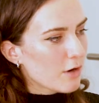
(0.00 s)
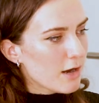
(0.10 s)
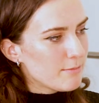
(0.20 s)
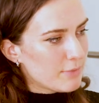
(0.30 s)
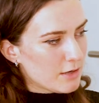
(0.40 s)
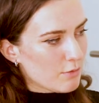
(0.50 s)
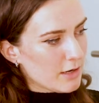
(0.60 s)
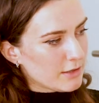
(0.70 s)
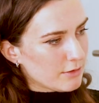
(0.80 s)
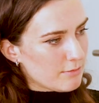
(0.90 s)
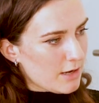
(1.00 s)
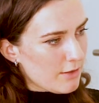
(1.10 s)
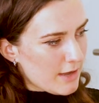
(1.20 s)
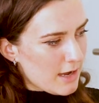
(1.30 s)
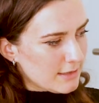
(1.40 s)
Try and be quite good
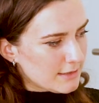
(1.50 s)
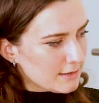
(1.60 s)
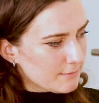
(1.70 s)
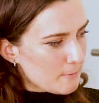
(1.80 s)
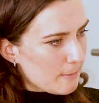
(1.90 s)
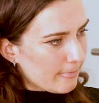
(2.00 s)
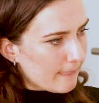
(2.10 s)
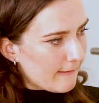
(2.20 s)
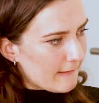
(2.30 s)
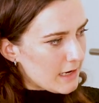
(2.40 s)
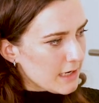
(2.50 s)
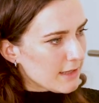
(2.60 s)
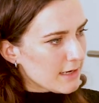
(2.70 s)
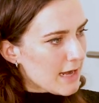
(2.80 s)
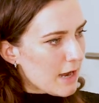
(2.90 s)
about that. And I
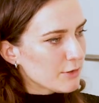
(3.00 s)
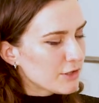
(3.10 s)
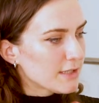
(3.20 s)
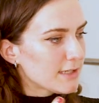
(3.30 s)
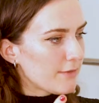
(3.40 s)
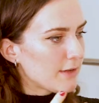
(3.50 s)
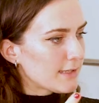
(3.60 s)
think now it's just, if